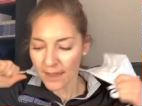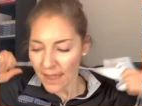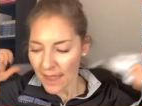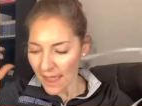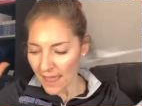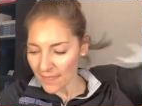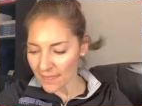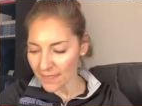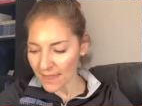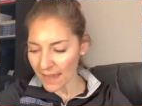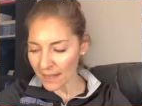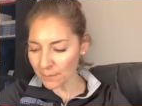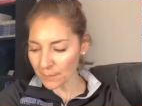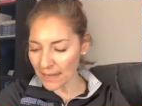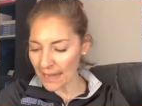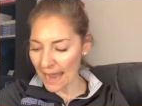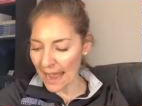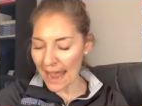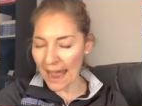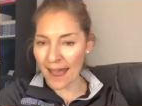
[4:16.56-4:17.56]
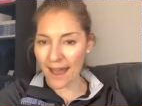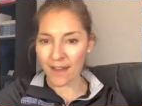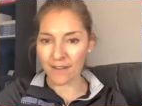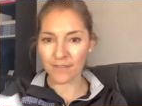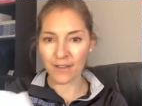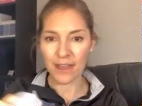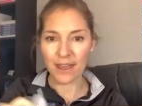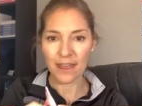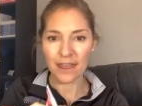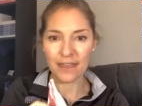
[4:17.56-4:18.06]
And then we
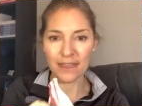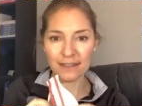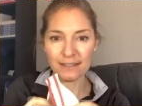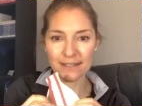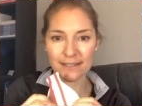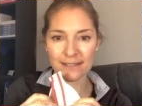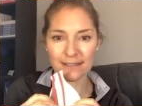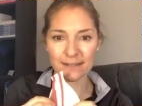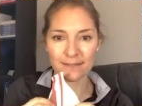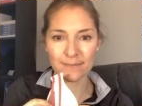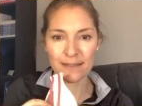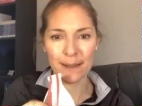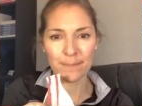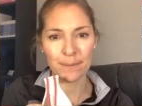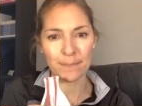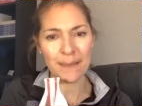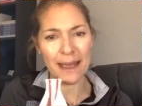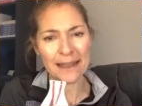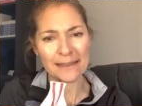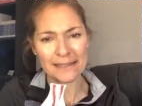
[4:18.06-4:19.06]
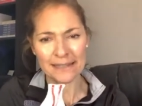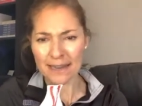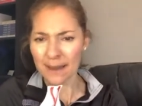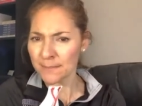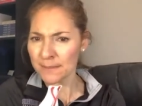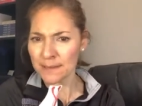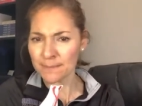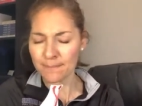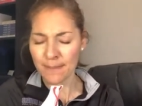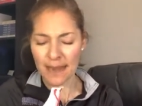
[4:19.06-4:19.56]
have this type of mask. It
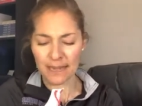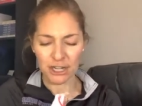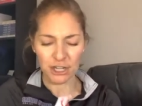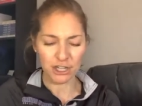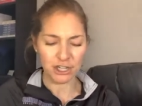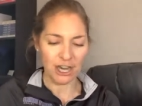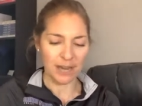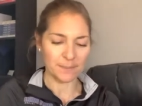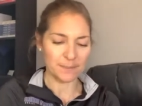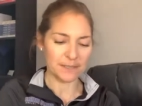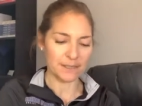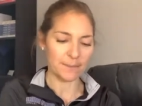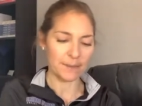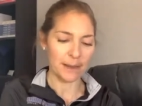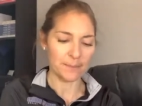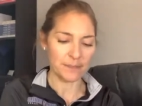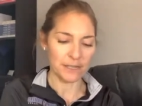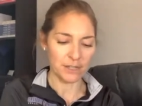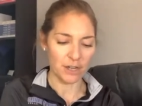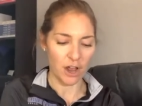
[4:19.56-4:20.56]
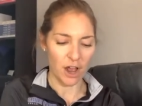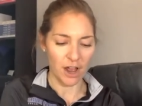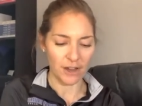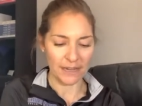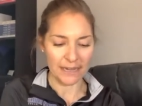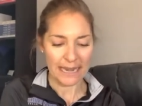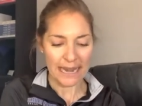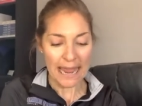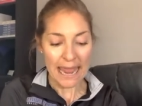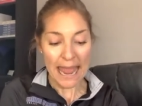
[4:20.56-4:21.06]
comes in many shapes. Sometimes it's called
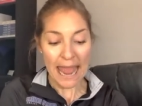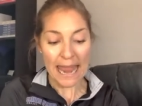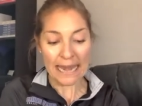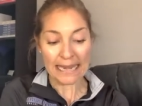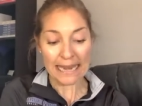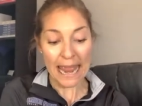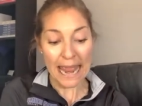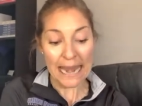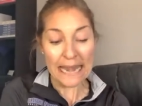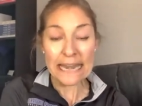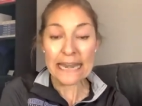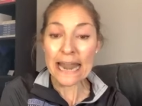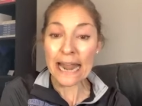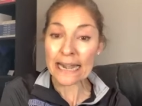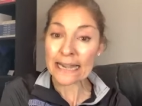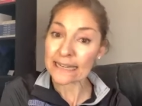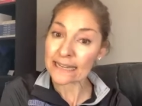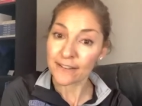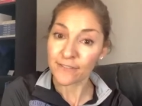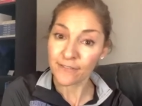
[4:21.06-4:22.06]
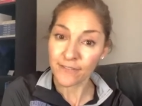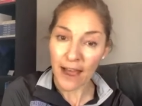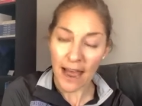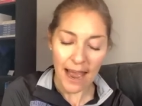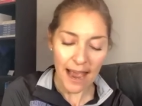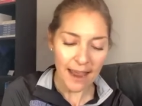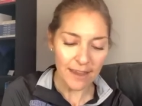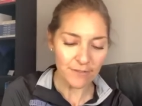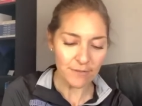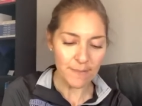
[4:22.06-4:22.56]
an, an N
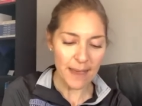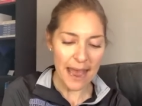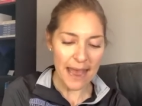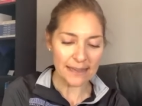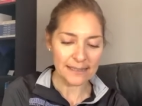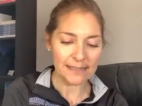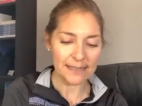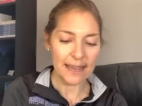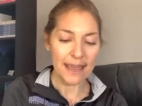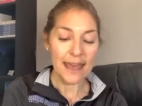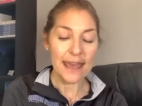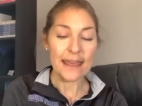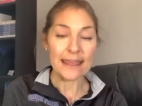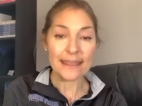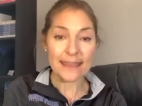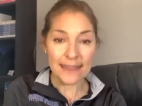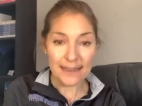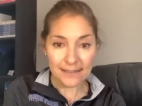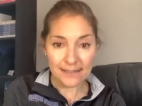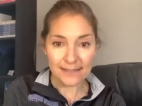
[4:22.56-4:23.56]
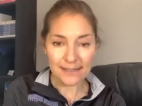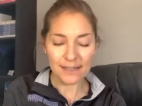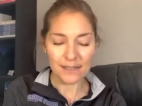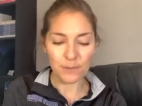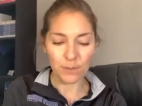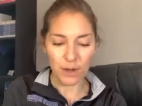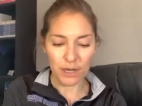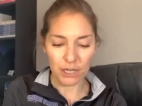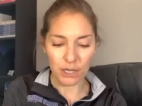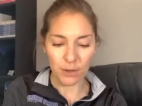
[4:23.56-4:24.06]
ninety-five mask. This is
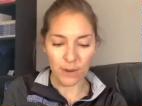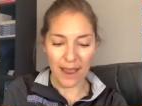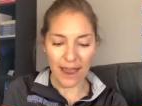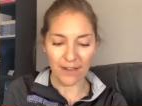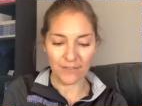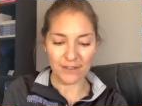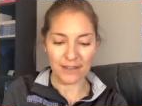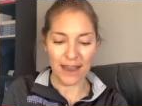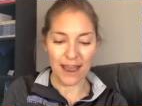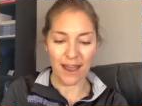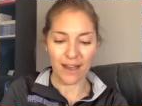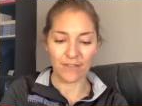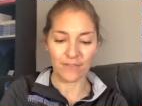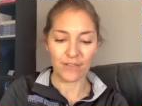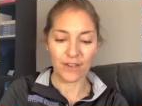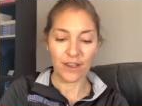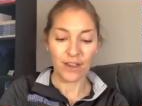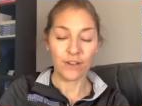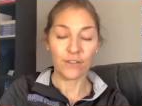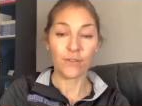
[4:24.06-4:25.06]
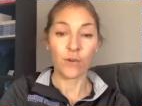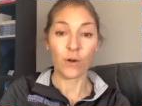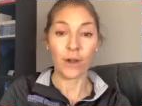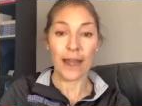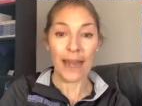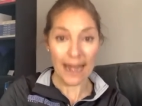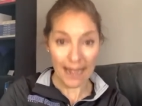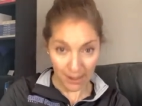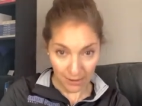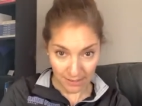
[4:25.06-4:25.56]
what you have to have for
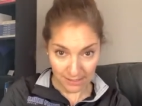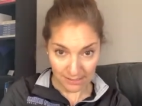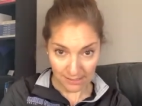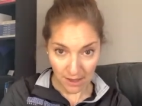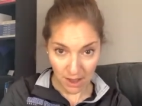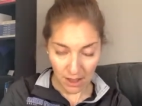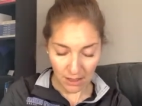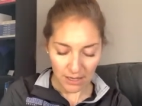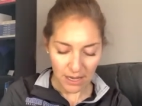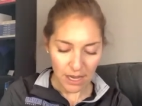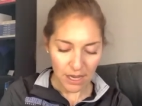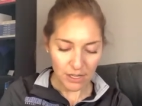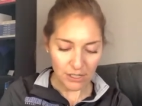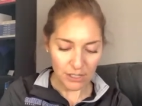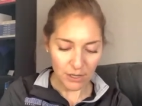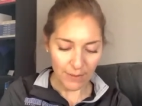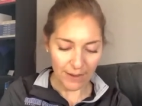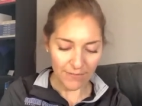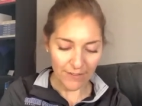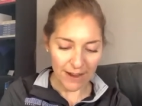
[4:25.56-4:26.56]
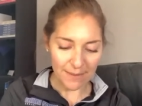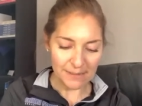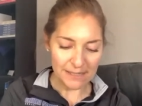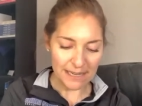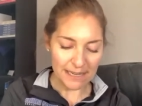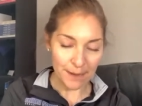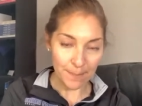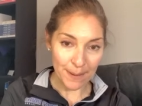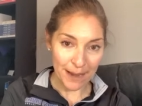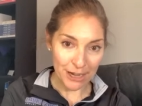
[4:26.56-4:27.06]
aerosol. So if I'm
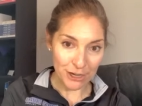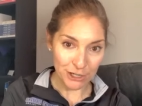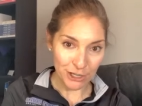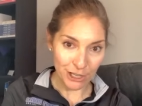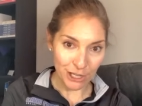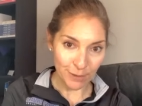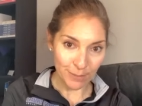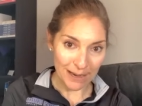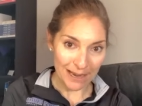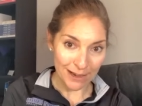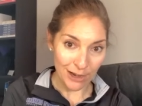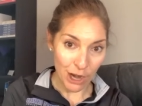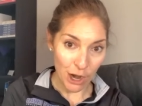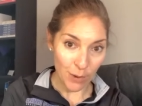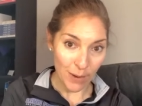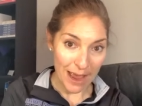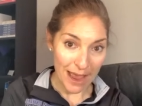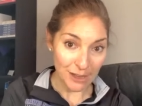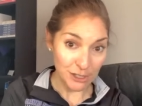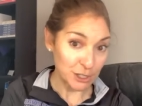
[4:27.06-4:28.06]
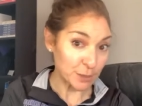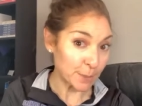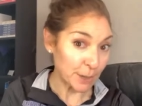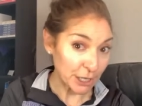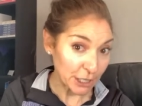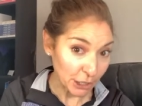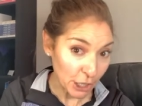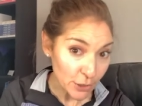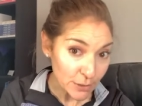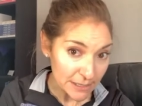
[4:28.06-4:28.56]
seeing a patient that we know has
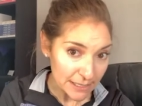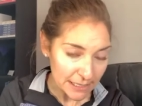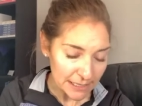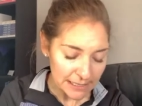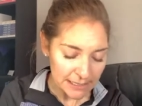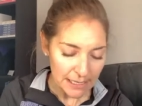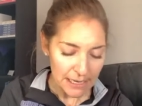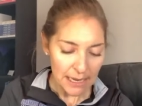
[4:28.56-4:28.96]
tuberculosis,